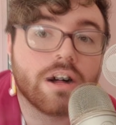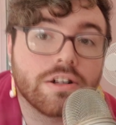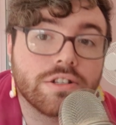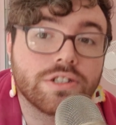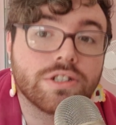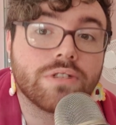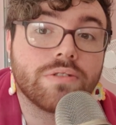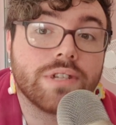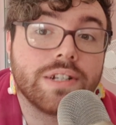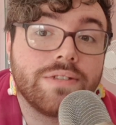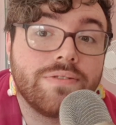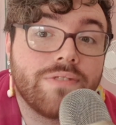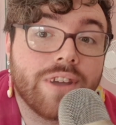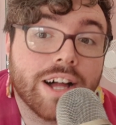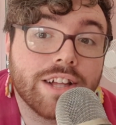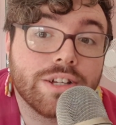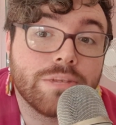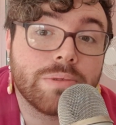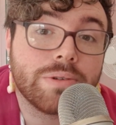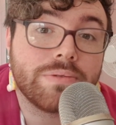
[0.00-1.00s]
Also, an
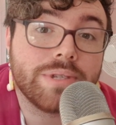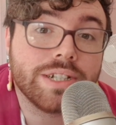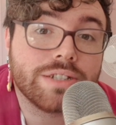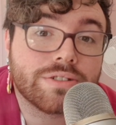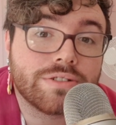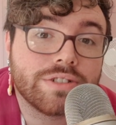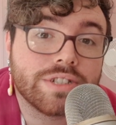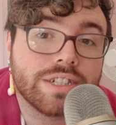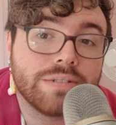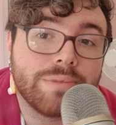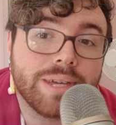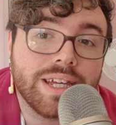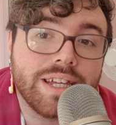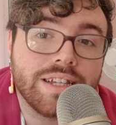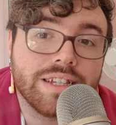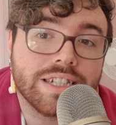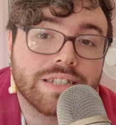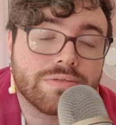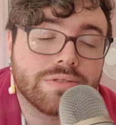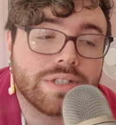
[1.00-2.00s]
invaluable resource in
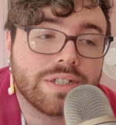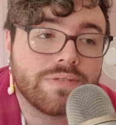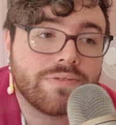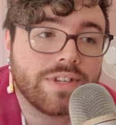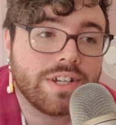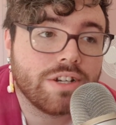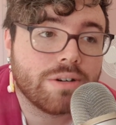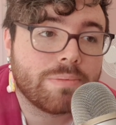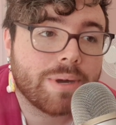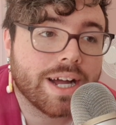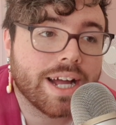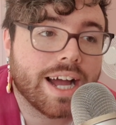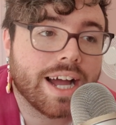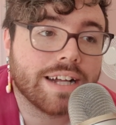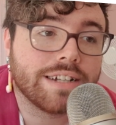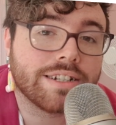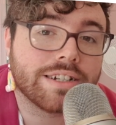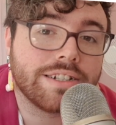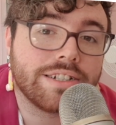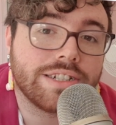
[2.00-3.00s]
making this was the video by
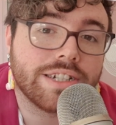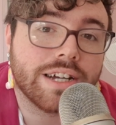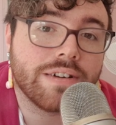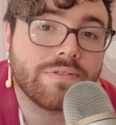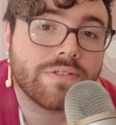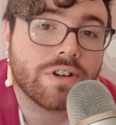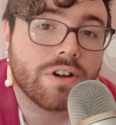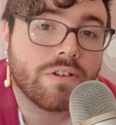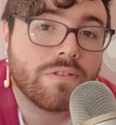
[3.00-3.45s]
Anti-Chef.